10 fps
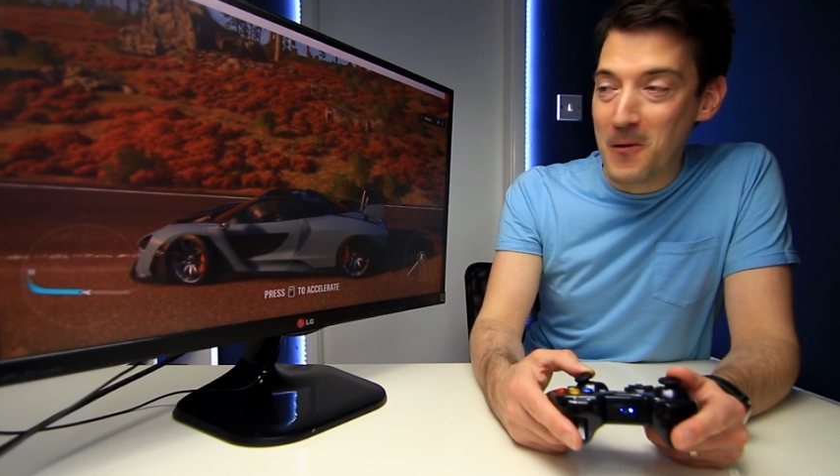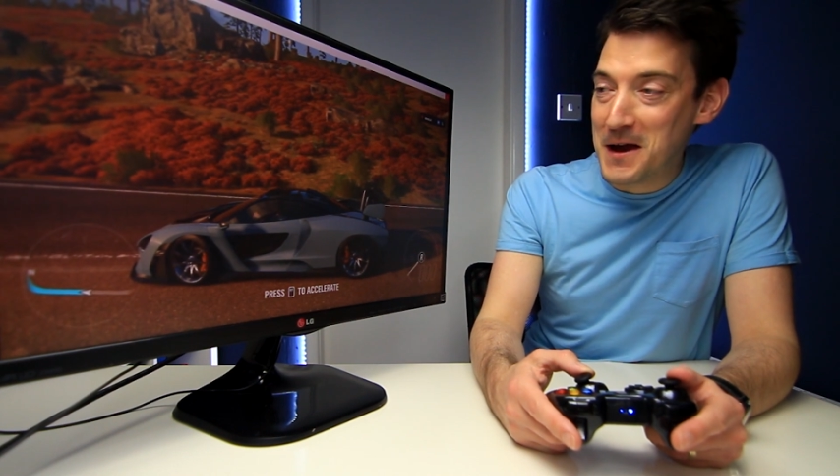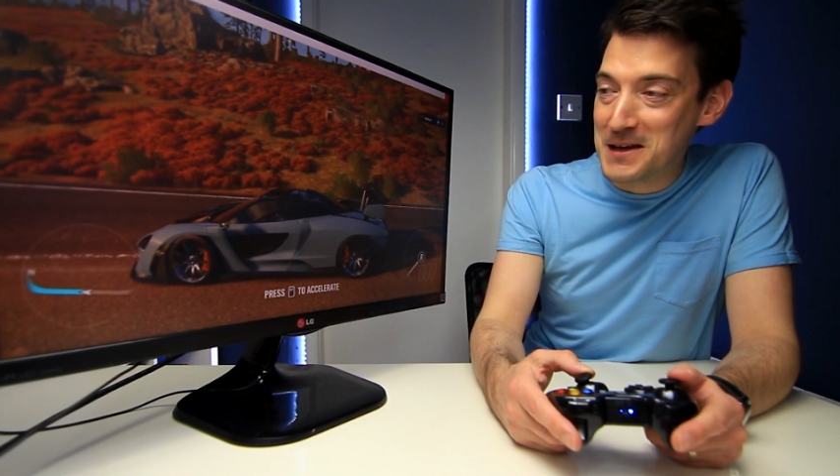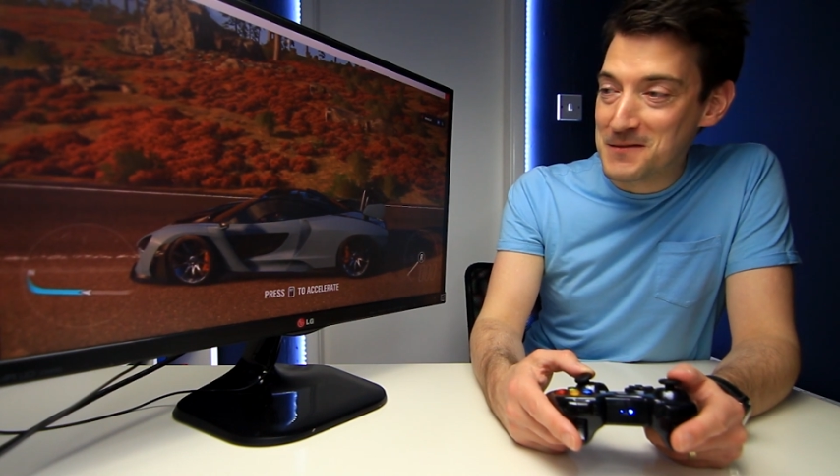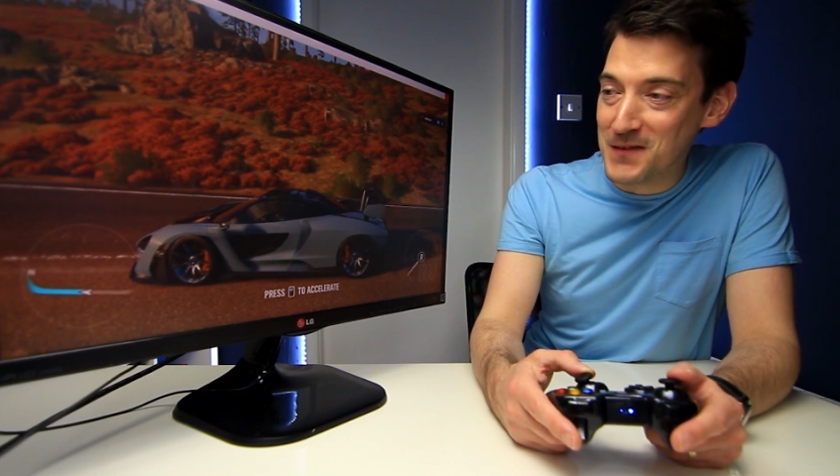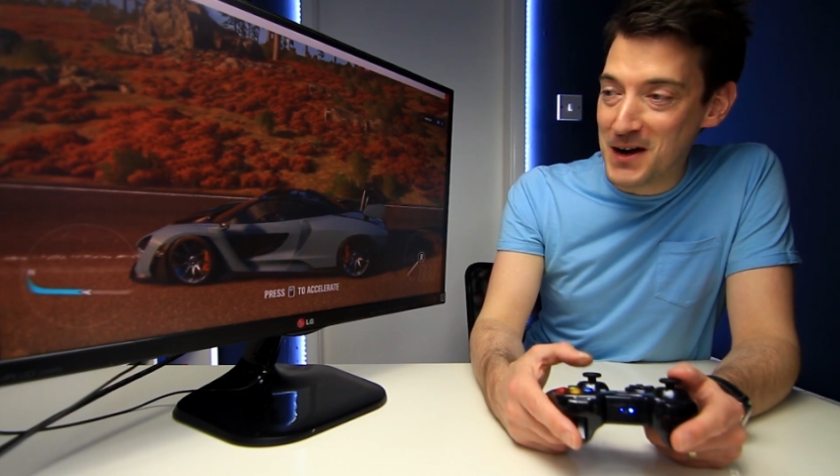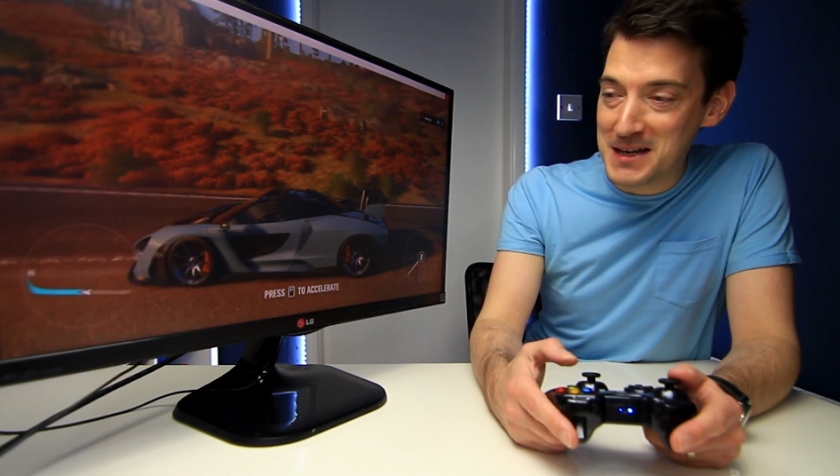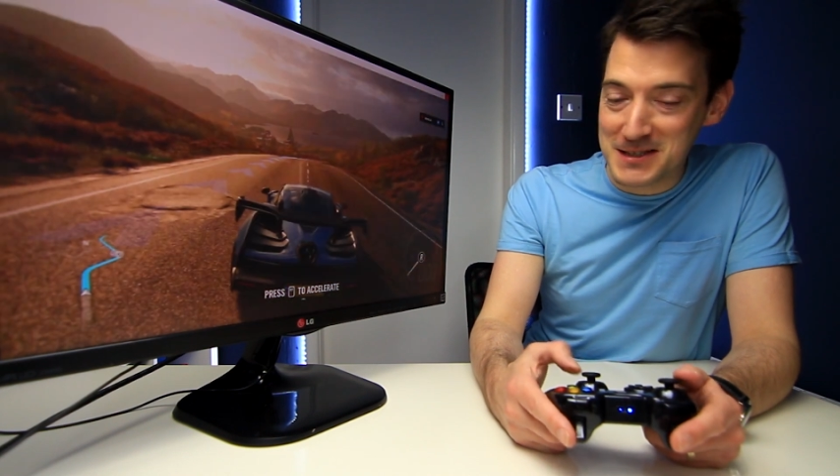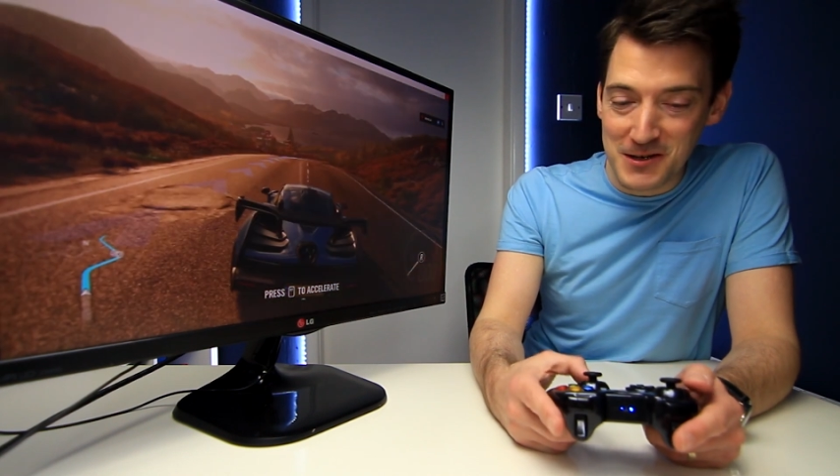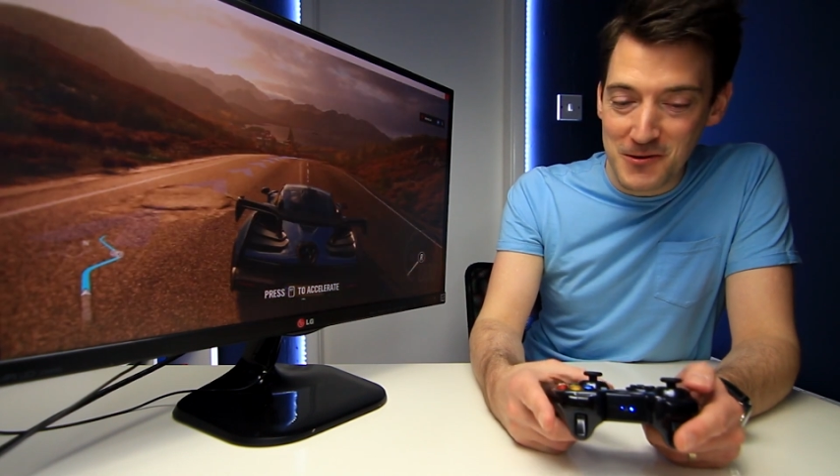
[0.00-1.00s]
working
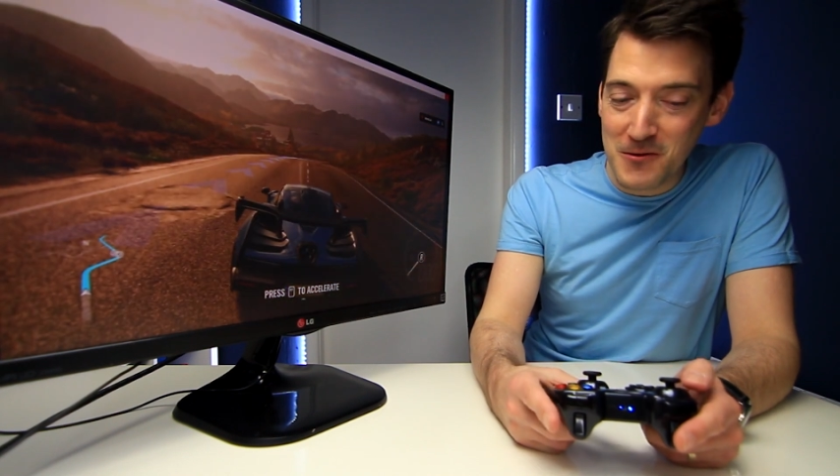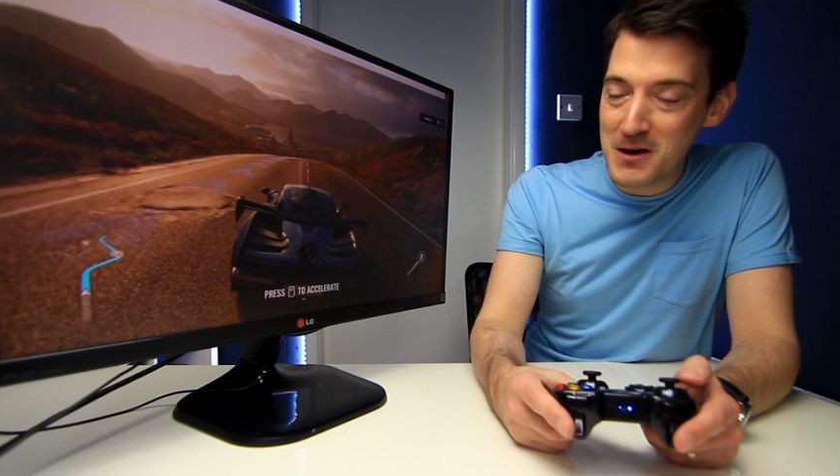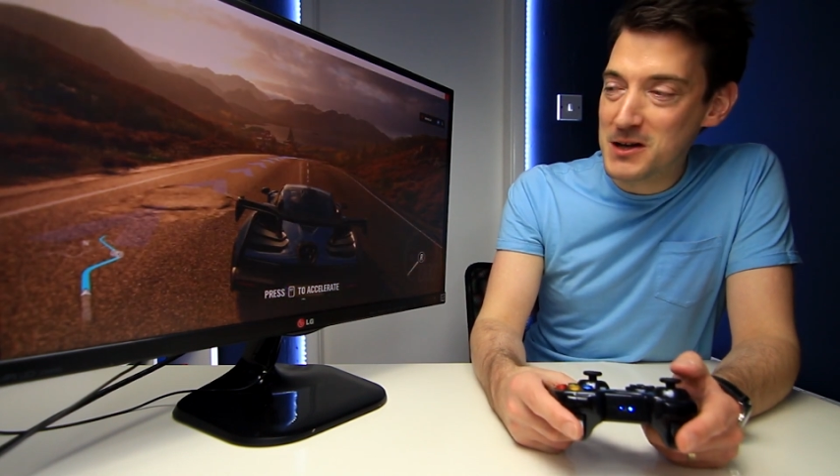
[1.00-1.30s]
fine too.